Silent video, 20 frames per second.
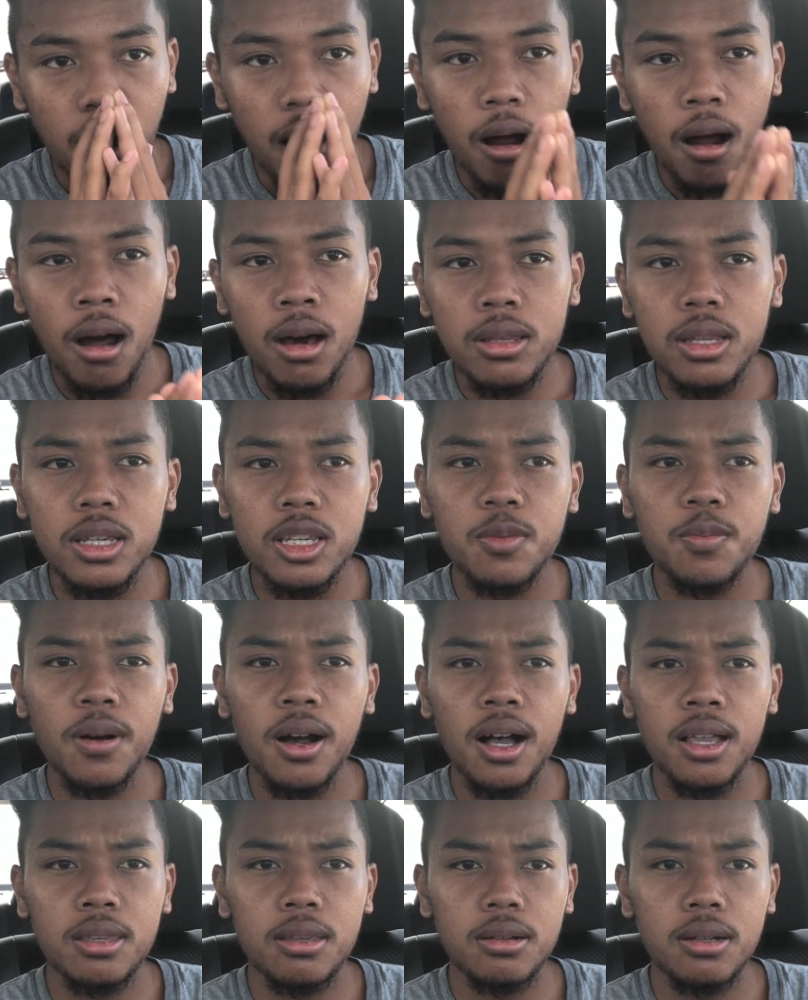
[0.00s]
all the
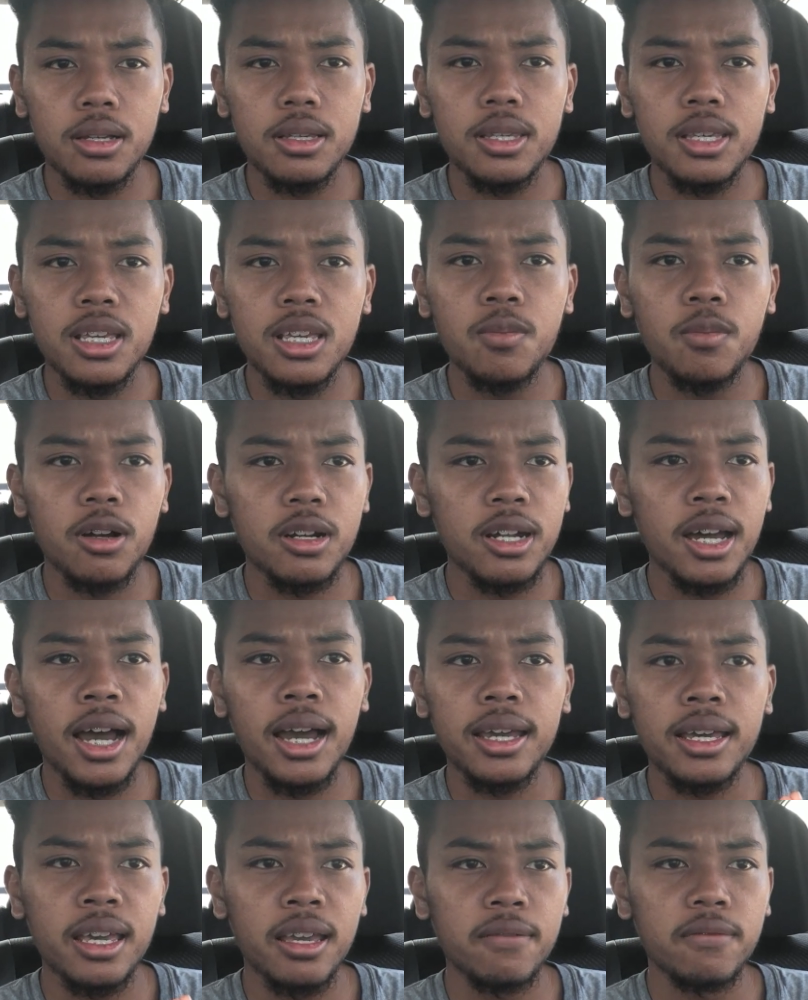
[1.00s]
spots on the team are
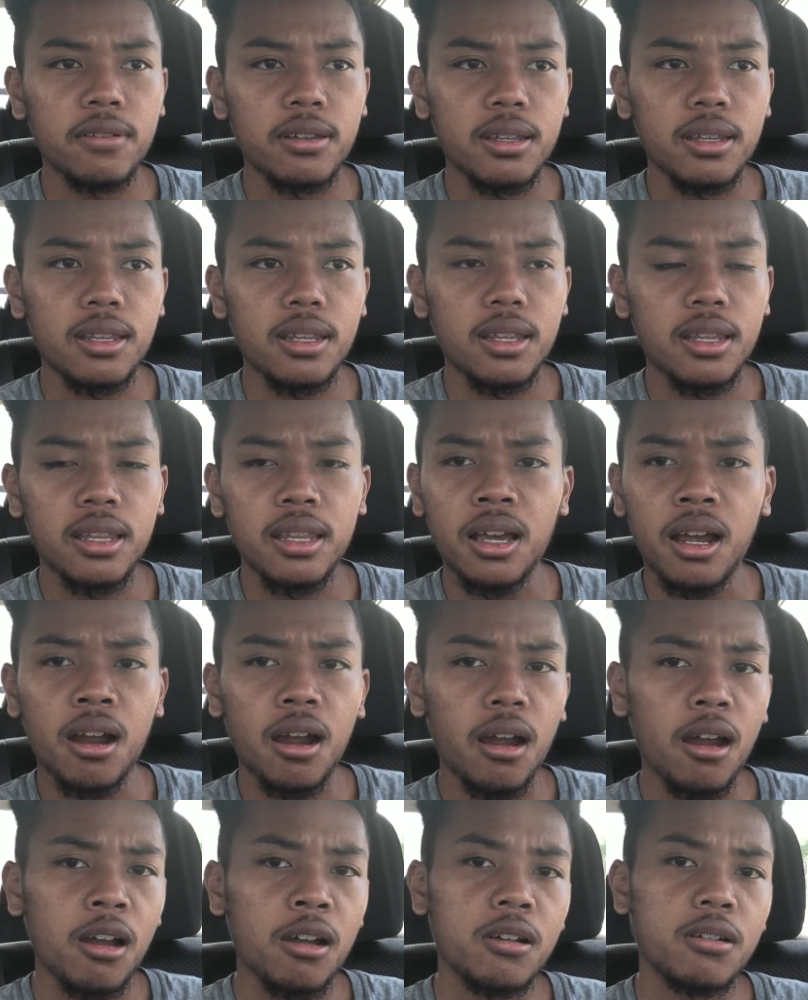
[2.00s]
not given. They
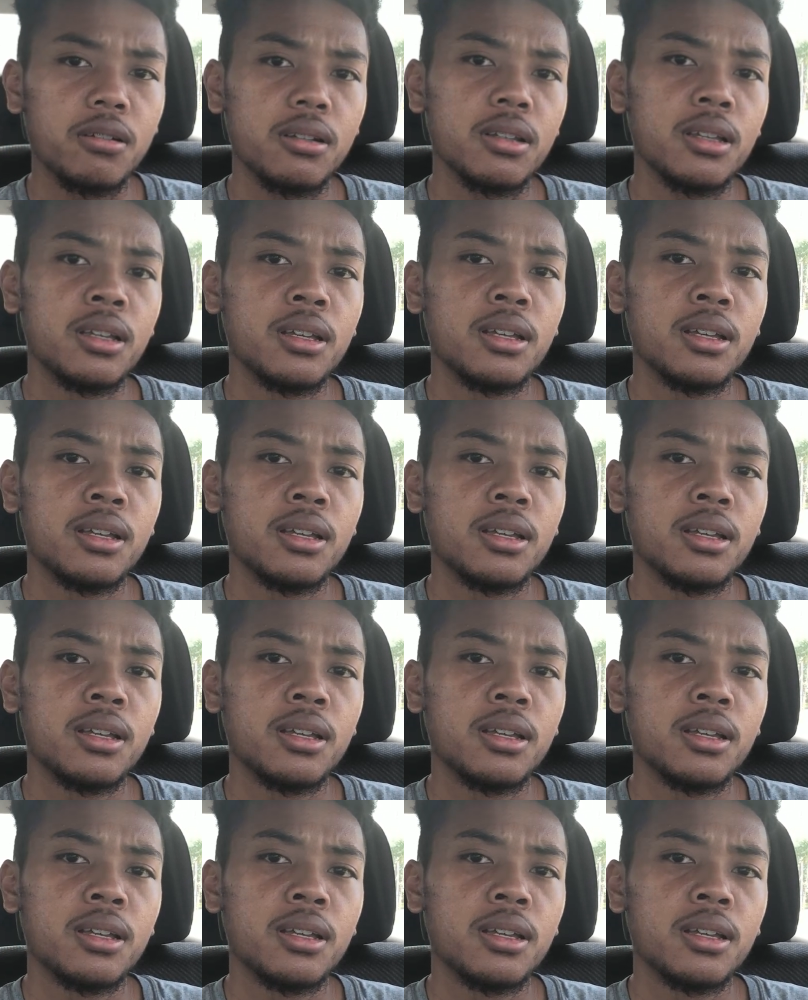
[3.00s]
are earned.